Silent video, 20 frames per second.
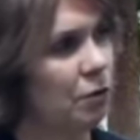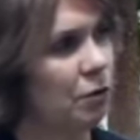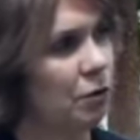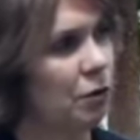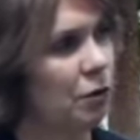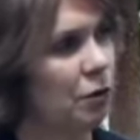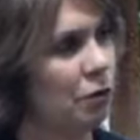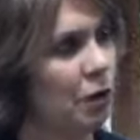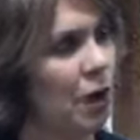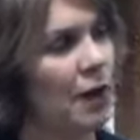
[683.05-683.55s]

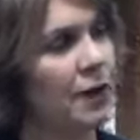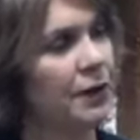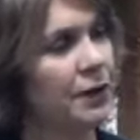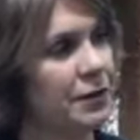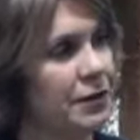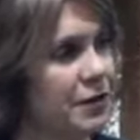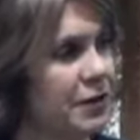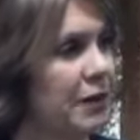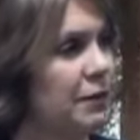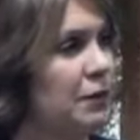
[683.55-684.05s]
they're not in a
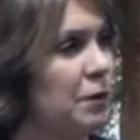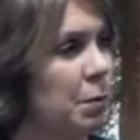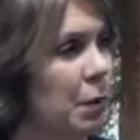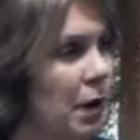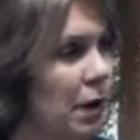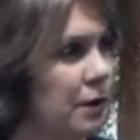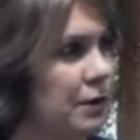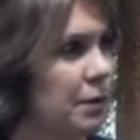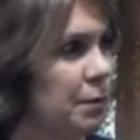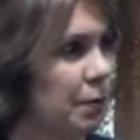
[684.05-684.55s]
safe
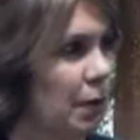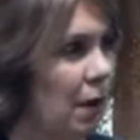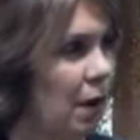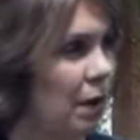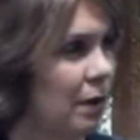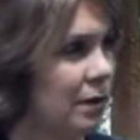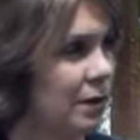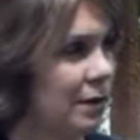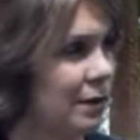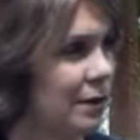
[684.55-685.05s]
deposit
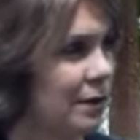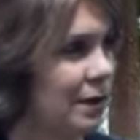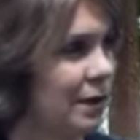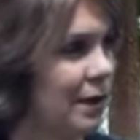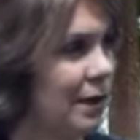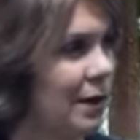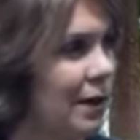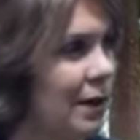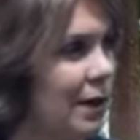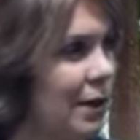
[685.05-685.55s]
box,
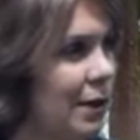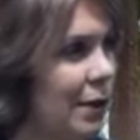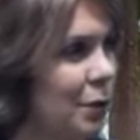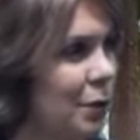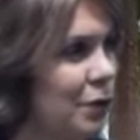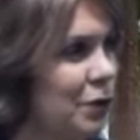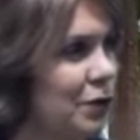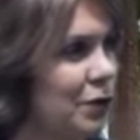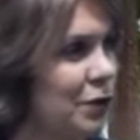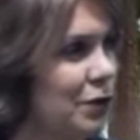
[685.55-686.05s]

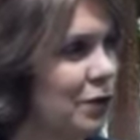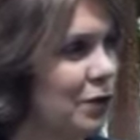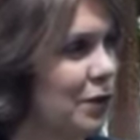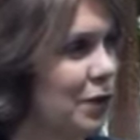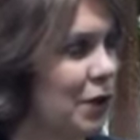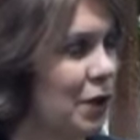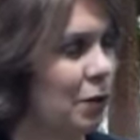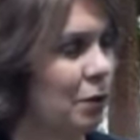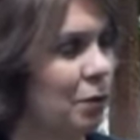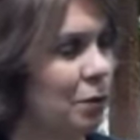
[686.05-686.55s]
which is,
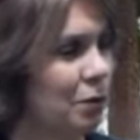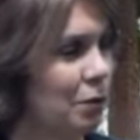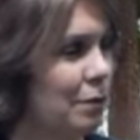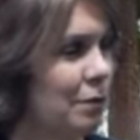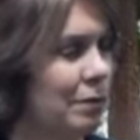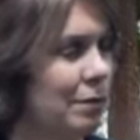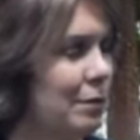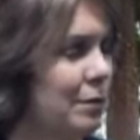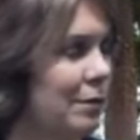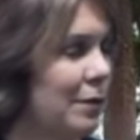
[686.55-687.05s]
you know,
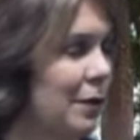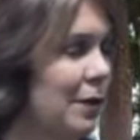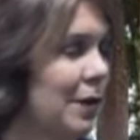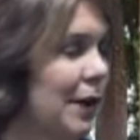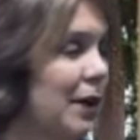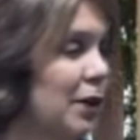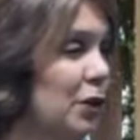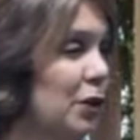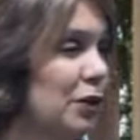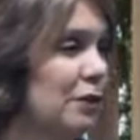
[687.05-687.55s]
the
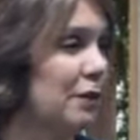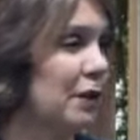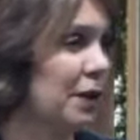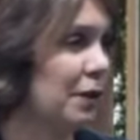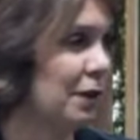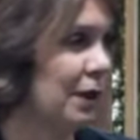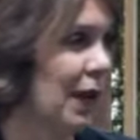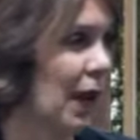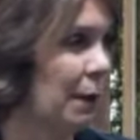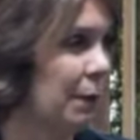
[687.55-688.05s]
likelihood of
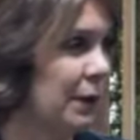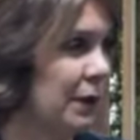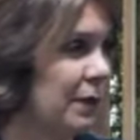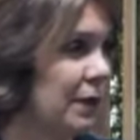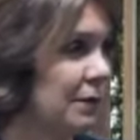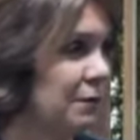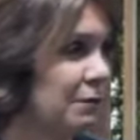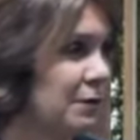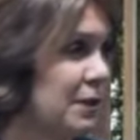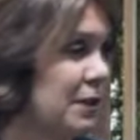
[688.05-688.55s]
anything happening
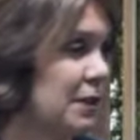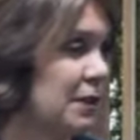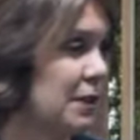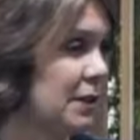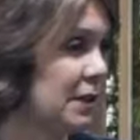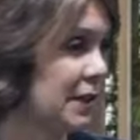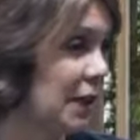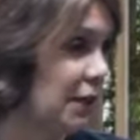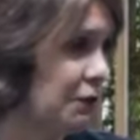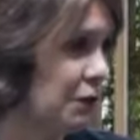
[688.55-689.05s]
if it's in a
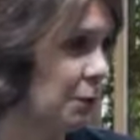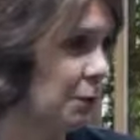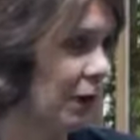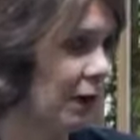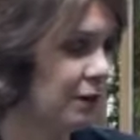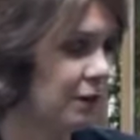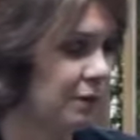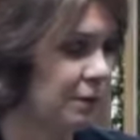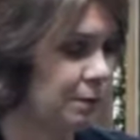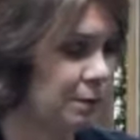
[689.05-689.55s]
safe
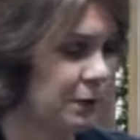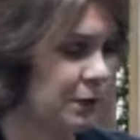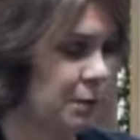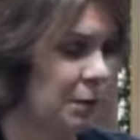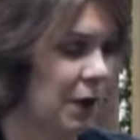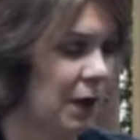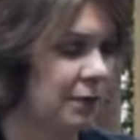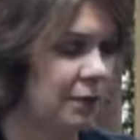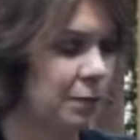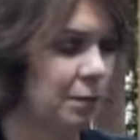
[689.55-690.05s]

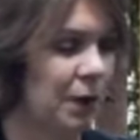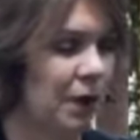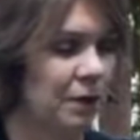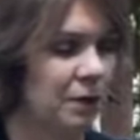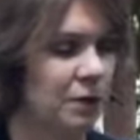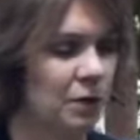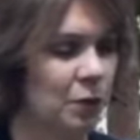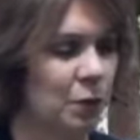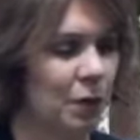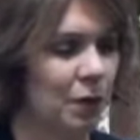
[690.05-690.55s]
deposit
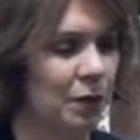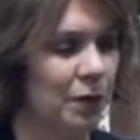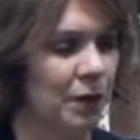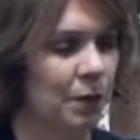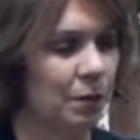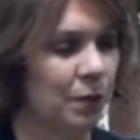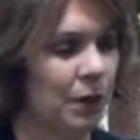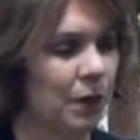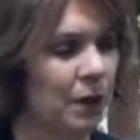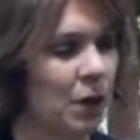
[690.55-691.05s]
box is one
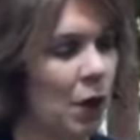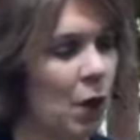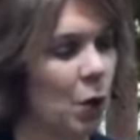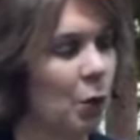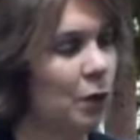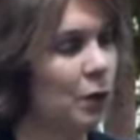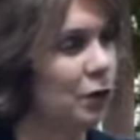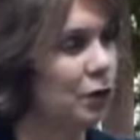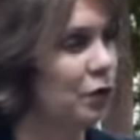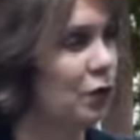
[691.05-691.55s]
thing, but
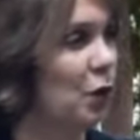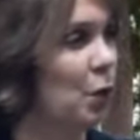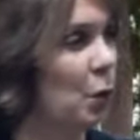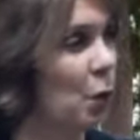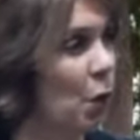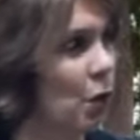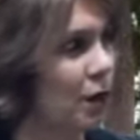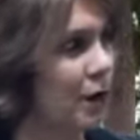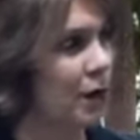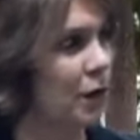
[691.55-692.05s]
when you start
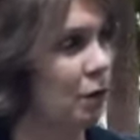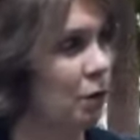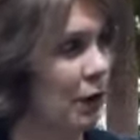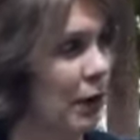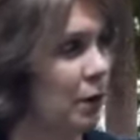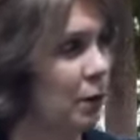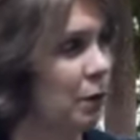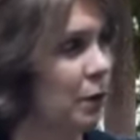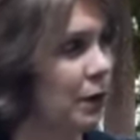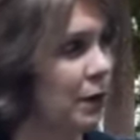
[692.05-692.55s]
walking
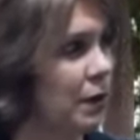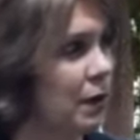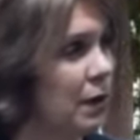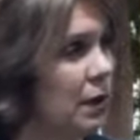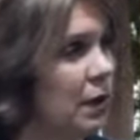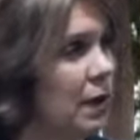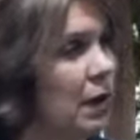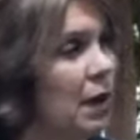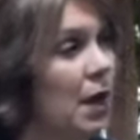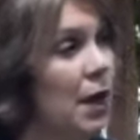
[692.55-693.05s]
around with
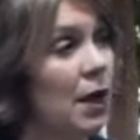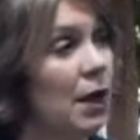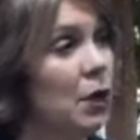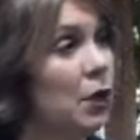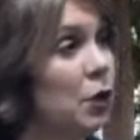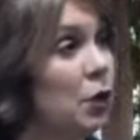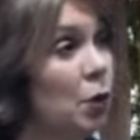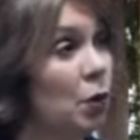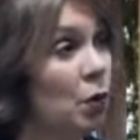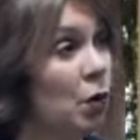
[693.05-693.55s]
it,
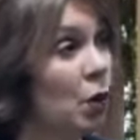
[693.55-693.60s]
your